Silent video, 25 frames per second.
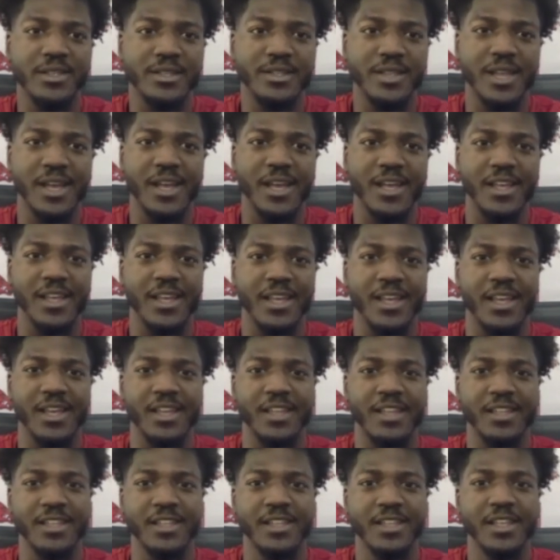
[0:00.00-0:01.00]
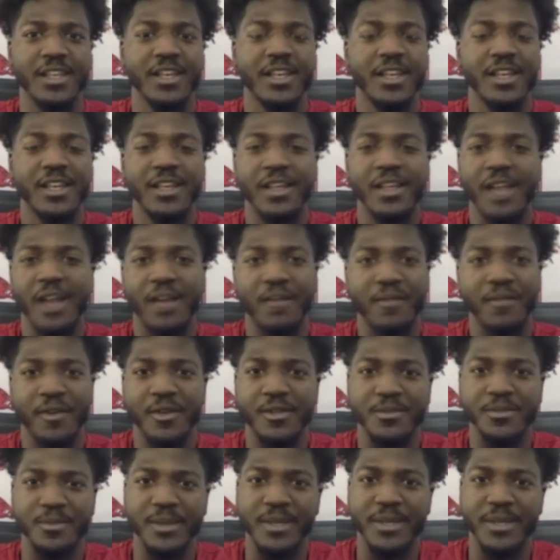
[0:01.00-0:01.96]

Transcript: Like, and our first